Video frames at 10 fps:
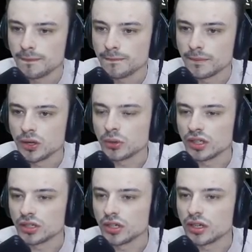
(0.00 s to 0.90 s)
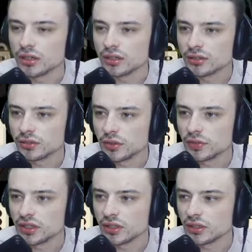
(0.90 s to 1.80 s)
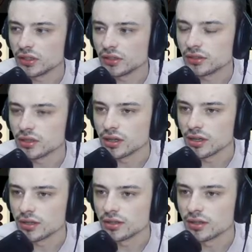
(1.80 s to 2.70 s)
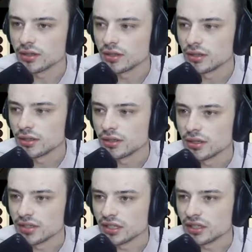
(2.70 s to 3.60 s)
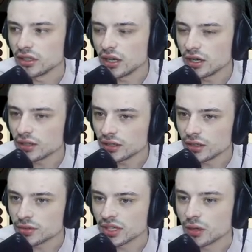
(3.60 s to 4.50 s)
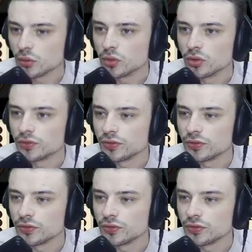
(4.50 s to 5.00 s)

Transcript: Oh, you want a dog. Do we have a dog here? Is that the dog? I thought that was like a wolf